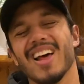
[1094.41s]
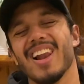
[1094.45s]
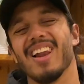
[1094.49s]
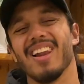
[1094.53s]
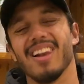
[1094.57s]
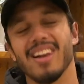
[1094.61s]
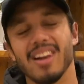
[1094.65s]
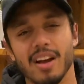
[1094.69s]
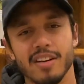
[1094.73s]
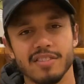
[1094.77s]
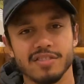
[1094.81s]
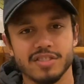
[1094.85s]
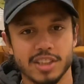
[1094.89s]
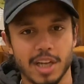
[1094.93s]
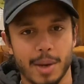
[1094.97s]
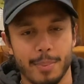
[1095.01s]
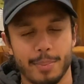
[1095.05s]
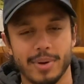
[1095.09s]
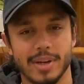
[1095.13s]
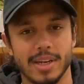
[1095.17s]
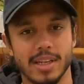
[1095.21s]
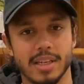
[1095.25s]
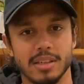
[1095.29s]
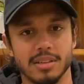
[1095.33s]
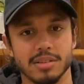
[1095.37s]
Love
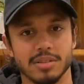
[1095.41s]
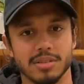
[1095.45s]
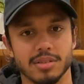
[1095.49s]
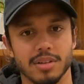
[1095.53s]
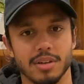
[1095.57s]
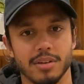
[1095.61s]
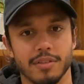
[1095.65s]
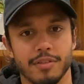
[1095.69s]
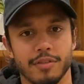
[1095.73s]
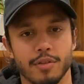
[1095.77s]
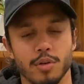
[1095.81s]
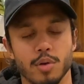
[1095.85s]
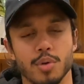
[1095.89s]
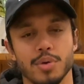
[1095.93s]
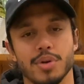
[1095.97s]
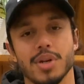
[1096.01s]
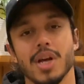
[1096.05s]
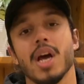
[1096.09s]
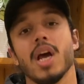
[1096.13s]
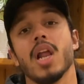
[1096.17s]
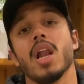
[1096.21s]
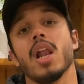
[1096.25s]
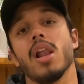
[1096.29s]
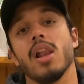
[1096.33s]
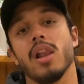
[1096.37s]
Japanese food,
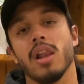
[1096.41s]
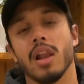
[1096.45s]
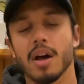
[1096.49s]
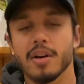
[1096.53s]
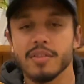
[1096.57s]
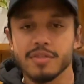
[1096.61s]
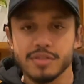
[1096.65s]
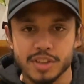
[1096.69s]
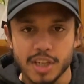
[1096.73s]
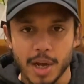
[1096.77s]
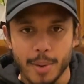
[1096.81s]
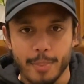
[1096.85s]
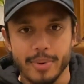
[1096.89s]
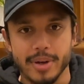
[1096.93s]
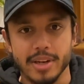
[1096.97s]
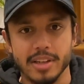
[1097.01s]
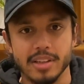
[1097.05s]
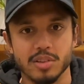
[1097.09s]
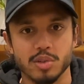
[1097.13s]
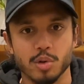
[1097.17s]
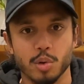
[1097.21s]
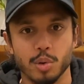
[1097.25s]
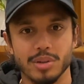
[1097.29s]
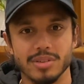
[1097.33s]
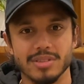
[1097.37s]
love
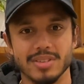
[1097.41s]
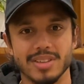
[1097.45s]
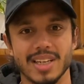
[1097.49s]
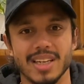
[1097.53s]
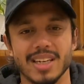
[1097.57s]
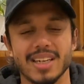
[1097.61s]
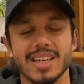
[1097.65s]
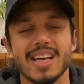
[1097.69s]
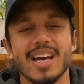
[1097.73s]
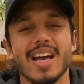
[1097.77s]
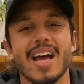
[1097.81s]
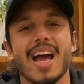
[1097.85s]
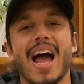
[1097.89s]
Japanese cuisine,